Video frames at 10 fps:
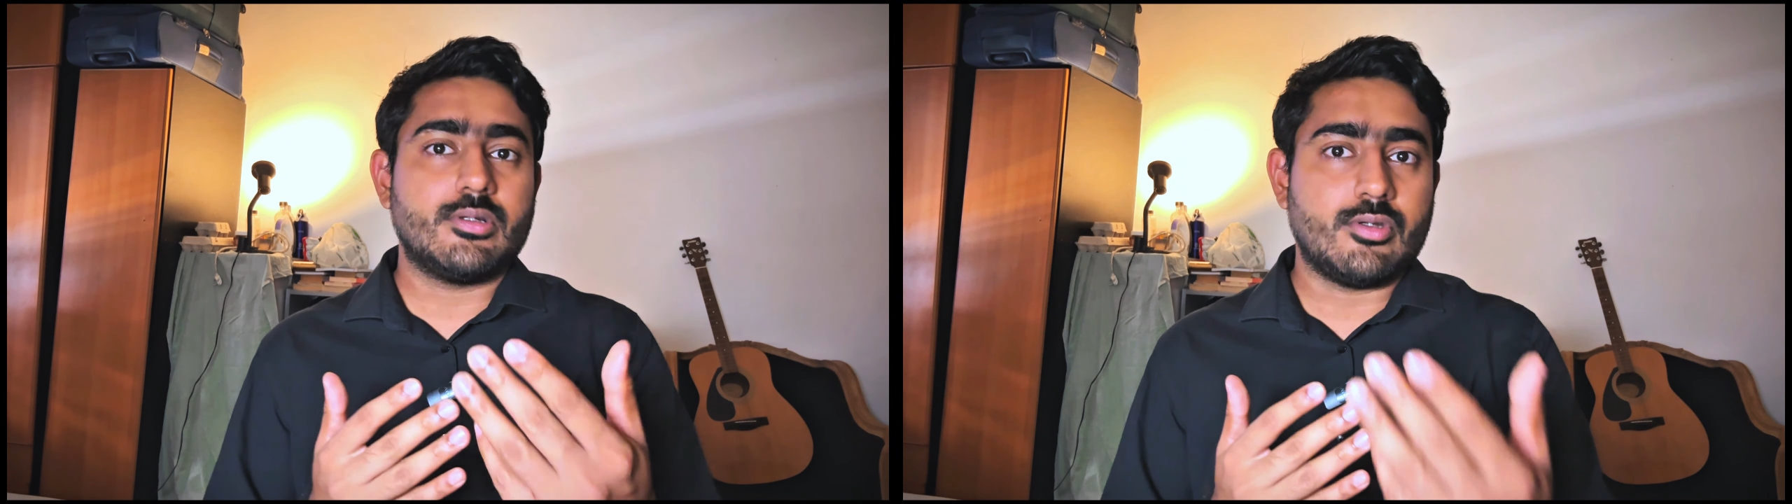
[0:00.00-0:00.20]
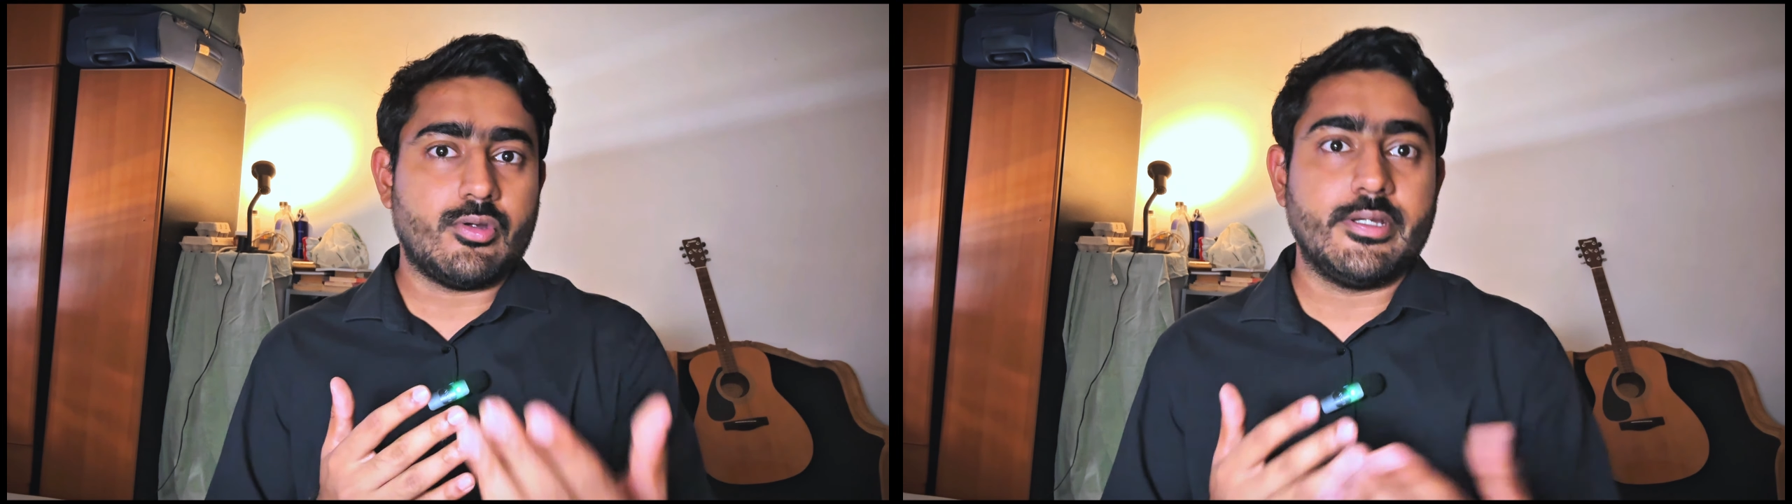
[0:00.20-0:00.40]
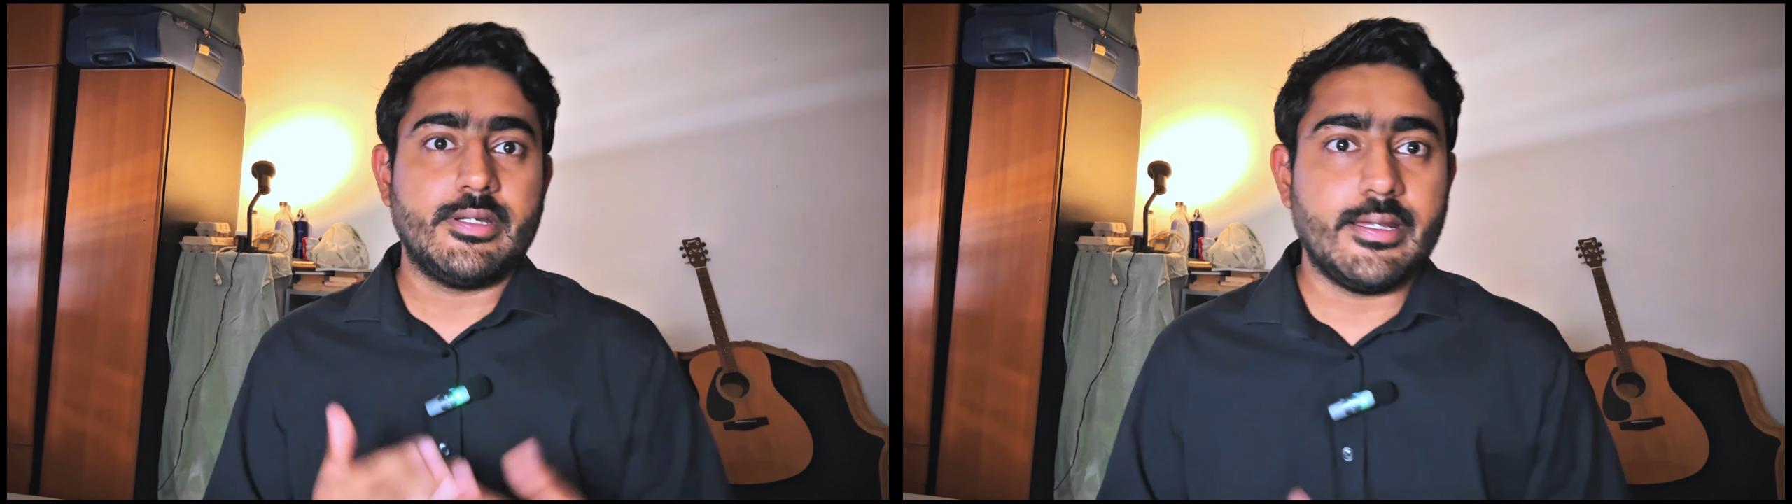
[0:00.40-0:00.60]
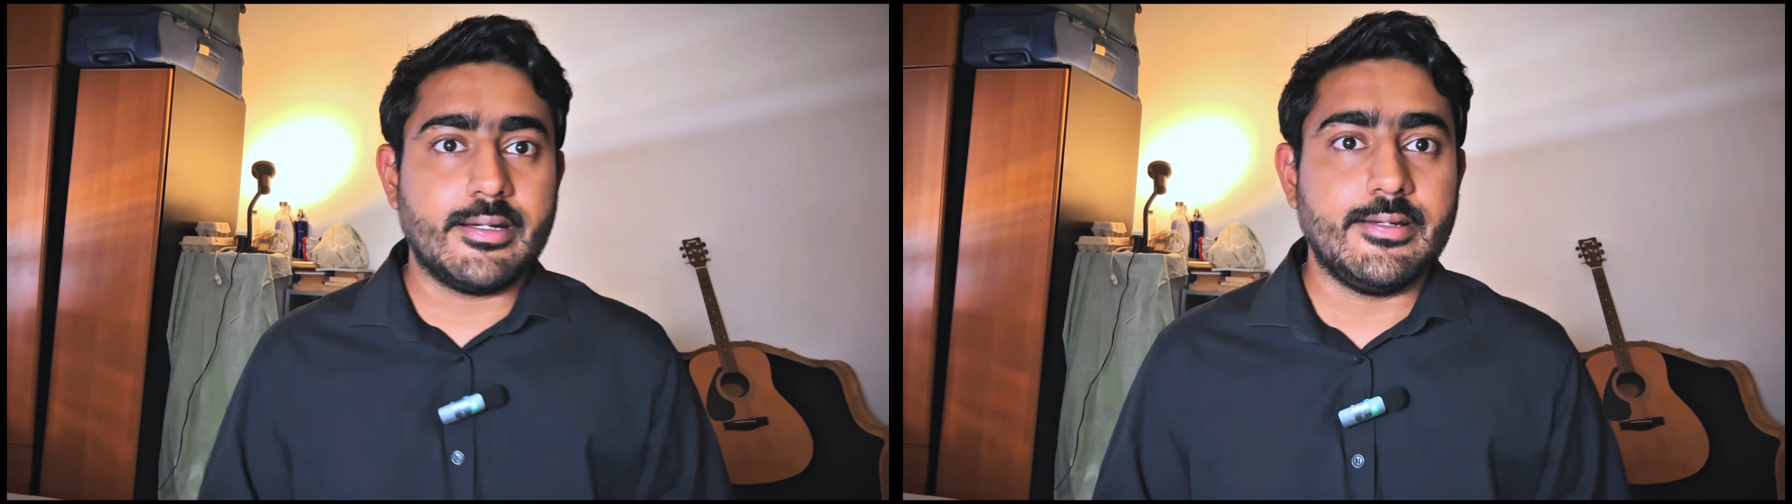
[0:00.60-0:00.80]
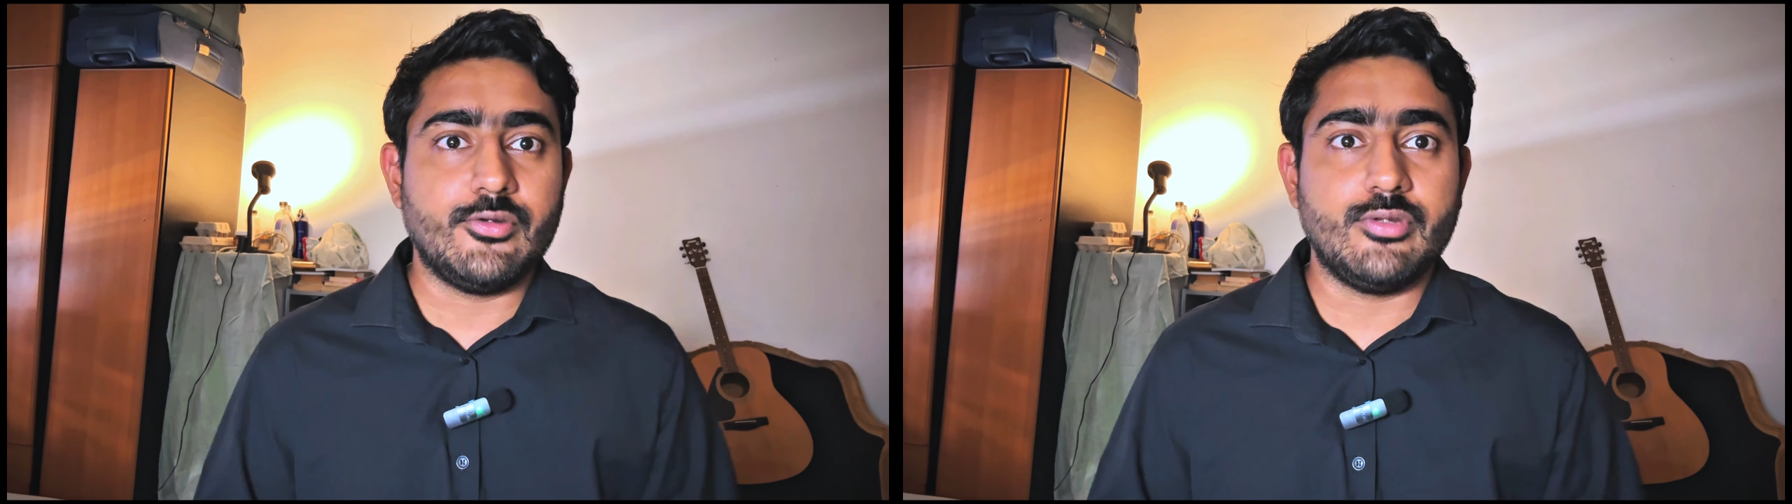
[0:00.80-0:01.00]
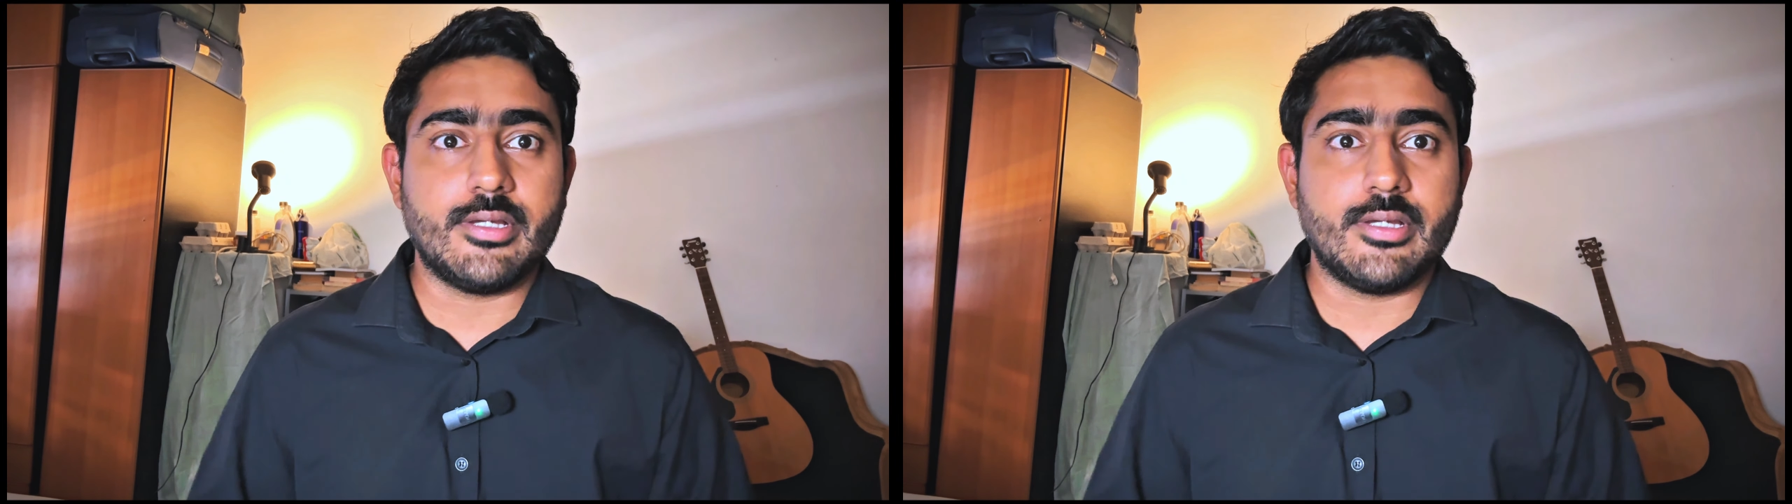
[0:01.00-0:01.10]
talking directly to the